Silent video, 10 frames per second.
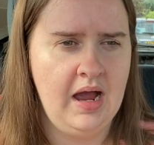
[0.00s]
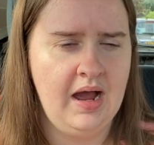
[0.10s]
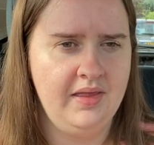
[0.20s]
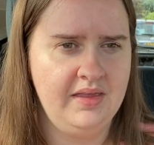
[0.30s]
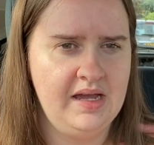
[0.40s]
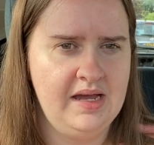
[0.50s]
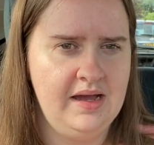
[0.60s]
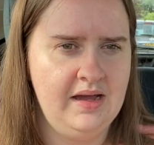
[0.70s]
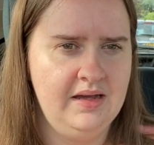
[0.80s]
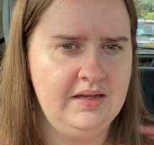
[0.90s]
And
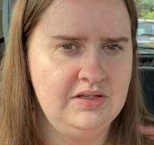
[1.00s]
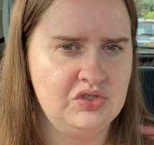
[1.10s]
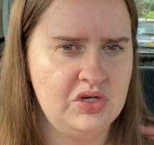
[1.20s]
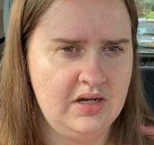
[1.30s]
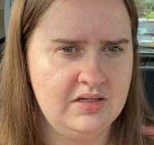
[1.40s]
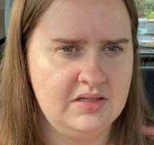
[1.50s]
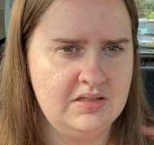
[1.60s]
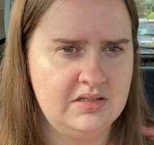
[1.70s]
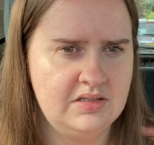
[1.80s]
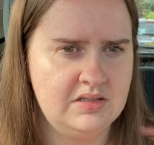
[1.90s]
there is
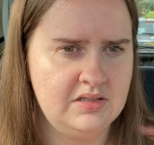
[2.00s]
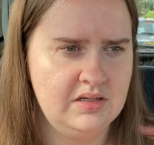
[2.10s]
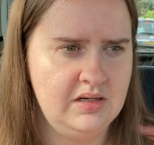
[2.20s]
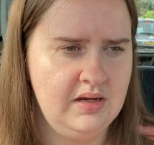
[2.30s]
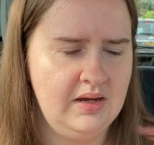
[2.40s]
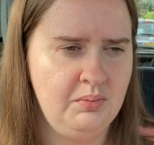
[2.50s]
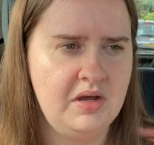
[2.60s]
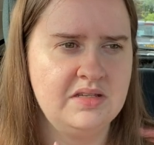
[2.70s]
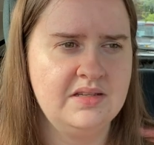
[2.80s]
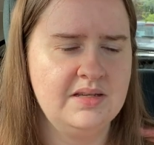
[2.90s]
just, it
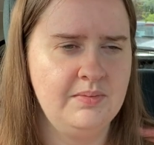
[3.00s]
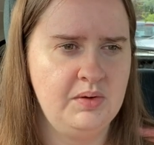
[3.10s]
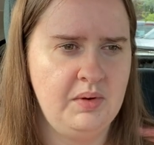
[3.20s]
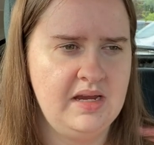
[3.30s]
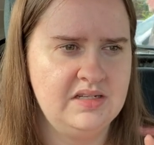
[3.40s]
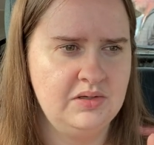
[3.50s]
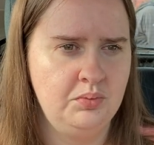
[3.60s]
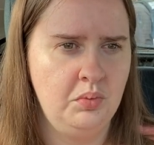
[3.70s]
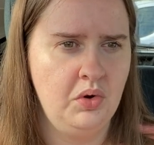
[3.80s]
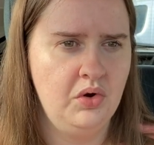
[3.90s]
works a similar way to
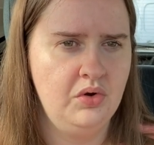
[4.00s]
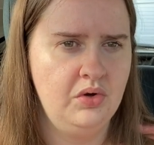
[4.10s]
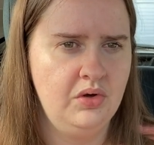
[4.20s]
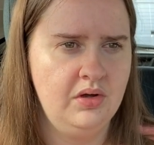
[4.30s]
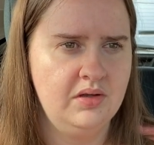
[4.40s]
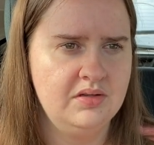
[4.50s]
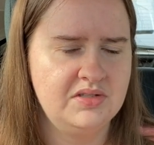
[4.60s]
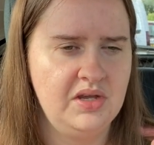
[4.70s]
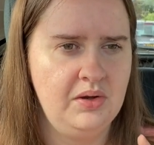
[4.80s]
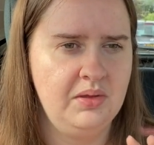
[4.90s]
what,
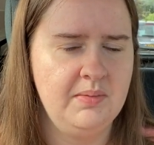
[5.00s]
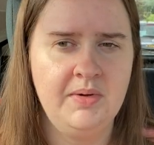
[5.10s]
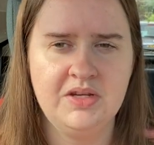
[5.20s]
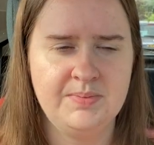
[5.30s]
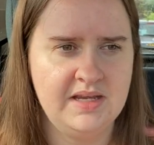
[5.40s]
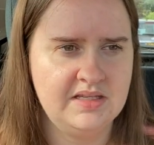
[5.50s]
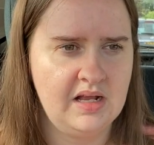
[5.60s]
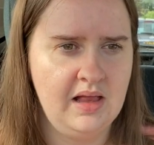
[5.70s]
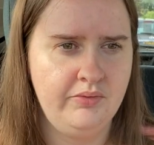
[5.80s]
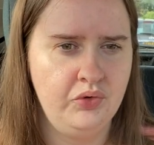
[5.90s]
so the most
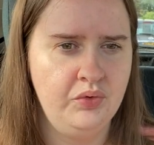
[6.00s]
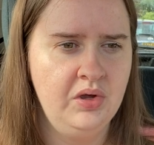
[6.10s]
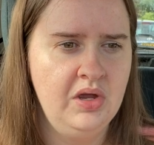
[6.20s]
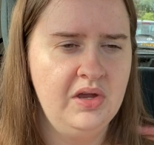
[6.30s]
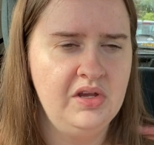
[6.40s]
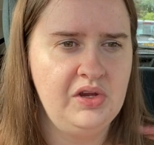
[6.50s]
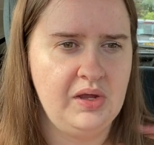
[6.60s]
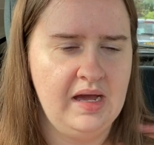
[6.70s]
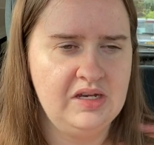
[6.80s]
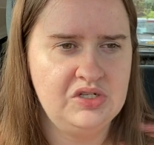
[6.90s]
basic level, you
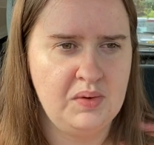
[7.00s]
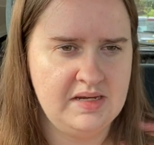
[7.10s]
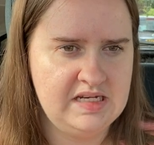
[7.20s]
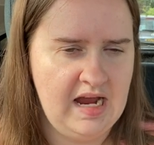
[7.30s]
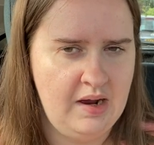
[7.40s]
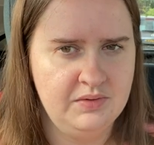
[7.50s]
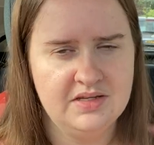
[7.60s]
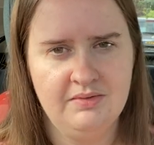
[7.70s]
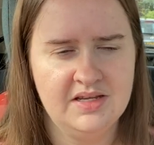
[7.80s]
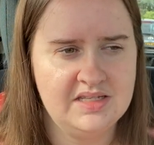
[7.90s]
get 20 hours
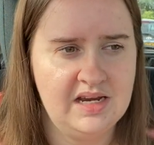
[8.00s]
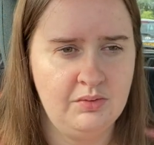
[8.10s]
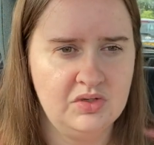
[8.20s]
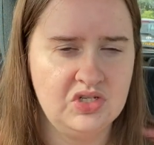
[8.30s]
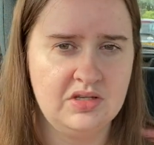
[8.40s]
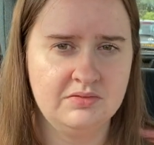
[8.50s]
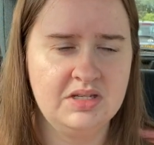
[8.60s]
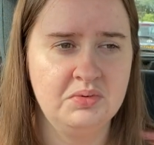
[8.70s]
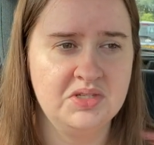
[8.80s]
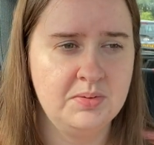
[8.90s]
of listening, which is
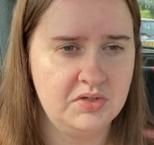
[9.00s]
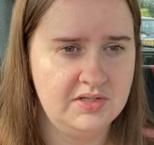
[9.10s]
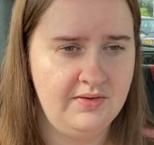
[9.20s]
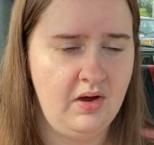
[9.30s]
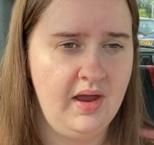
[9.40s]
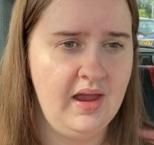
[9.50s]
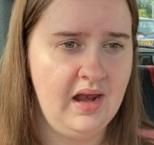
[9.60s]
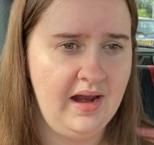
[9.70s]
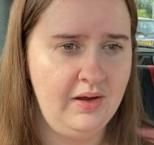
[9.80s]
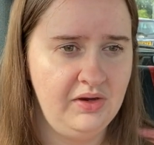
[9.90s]
obviously what Spotify
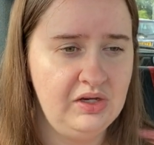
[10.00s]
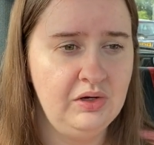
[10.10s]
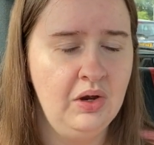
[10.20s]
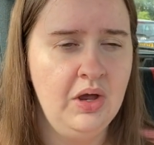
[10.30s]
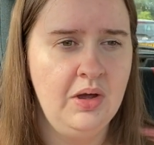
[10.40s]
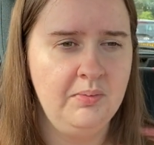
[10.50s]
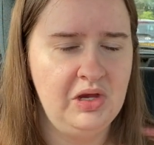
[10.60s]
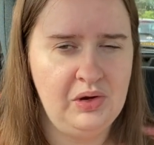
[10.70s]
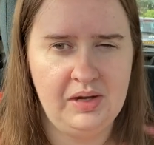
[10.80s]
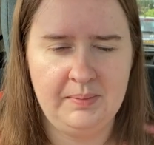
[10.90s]
allow you,
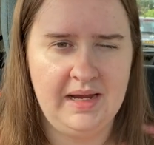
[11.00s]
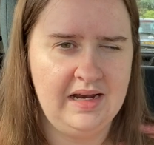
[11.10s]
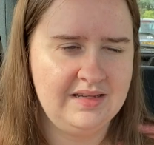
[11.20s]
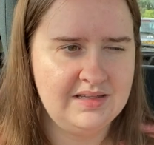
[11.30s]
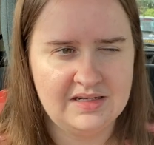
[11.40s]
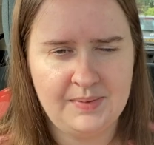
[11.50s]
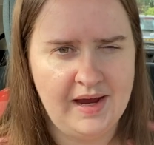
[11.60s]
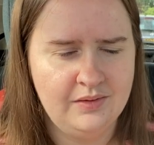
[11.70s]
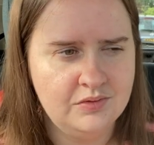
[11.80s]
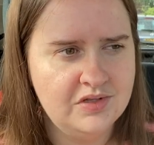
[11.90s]
but you only pay like
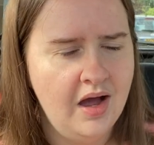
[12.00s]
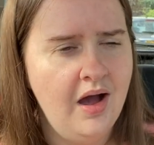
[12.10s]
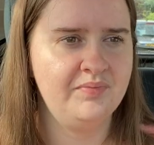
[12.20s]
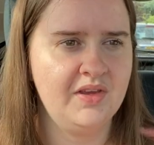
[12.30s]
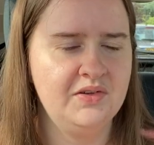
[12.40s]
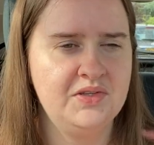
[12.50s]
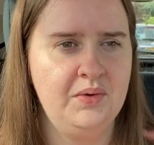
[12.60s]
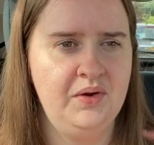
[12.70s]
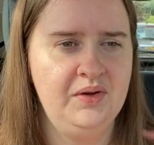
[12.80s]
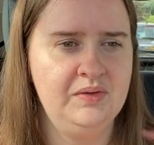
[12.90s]
£6.
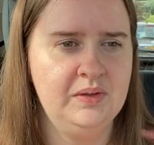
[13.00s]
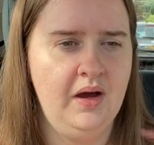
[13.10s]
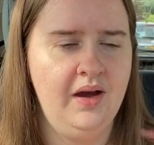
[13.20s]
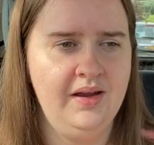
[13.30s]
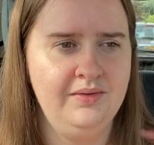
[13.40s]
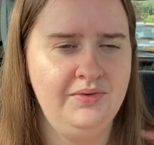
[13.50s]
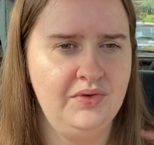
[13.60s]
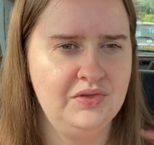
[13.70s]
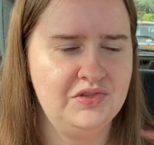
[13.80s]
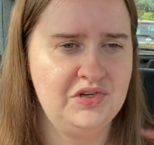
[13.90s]
So I've
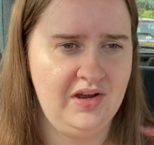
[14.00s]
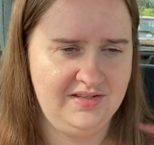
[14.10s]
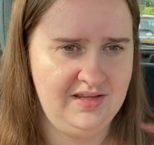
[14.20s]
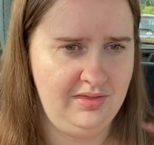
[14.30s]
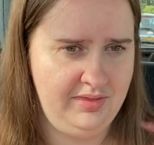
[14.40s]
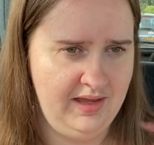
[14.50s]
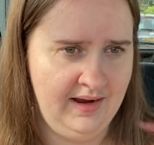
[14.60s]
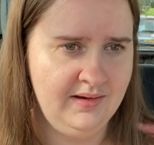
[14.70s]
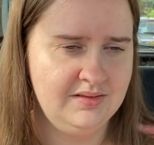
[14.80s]
started that